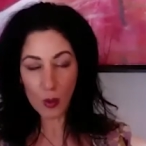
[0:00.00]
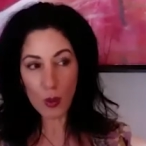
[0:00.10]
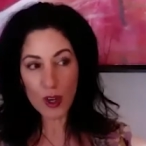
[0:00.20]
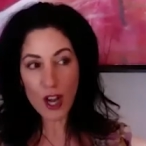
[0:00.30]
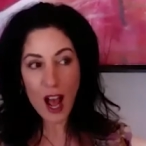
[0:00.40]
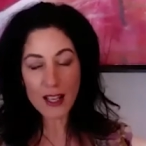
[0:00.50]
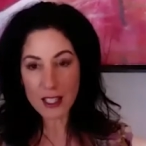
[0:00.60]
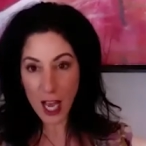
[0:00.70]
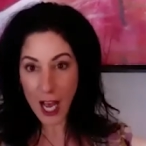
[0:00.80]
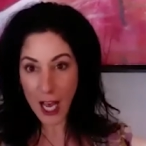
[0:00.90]
we're
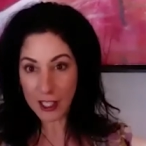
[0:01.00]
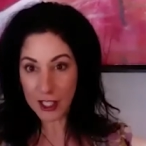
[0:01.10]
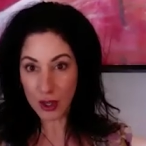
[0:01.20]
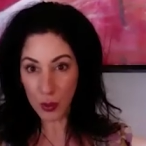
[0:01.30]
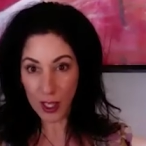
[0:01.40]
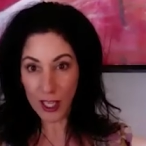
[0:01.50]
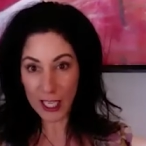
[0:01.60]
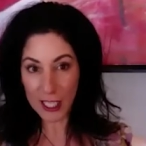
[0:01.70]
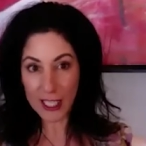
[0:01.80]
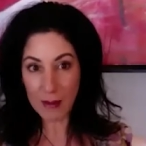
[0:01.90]
not taught to really
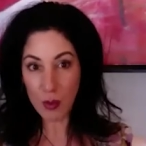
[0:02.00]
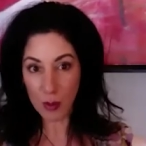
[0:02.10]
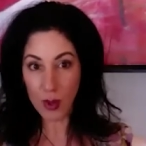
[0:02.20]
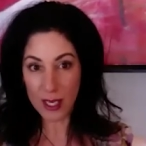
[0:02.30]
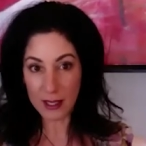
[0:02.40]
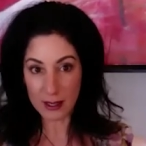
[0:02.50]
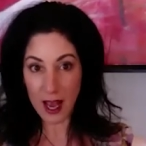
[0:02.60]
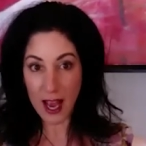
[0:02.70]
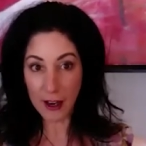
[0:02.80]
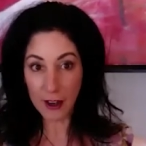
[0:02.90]
claim what we
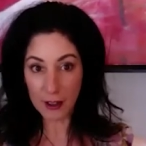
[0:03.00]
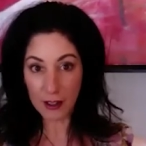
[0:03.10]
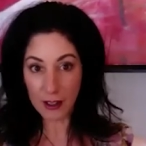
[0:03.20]
desire.